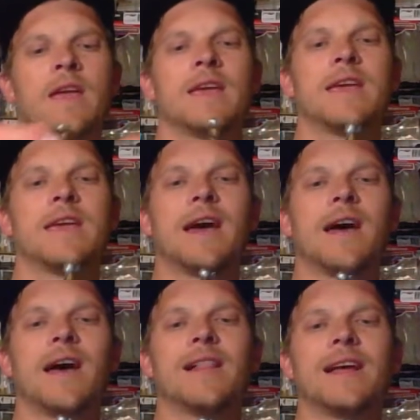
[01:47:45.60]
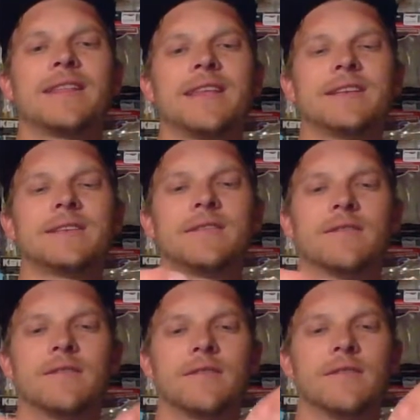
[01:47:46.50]
Yeah, I like this.
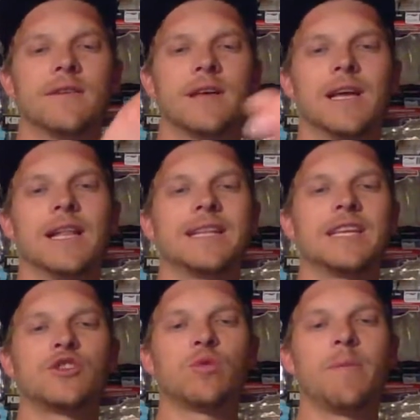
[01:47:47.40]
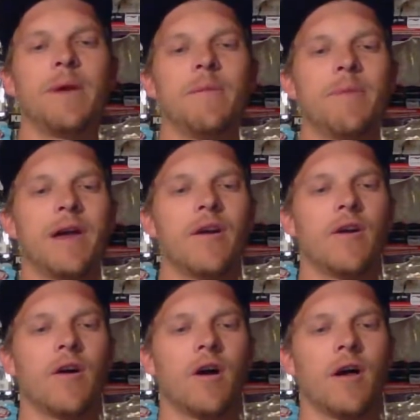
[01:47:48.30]
I like this swim bait better
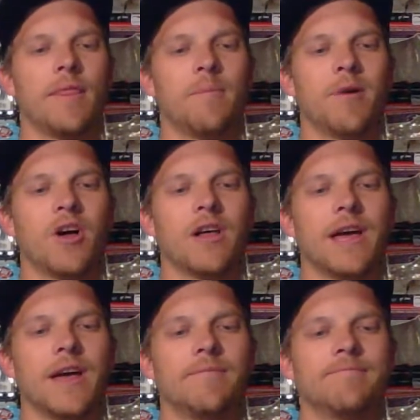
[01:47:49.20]
on the ball head.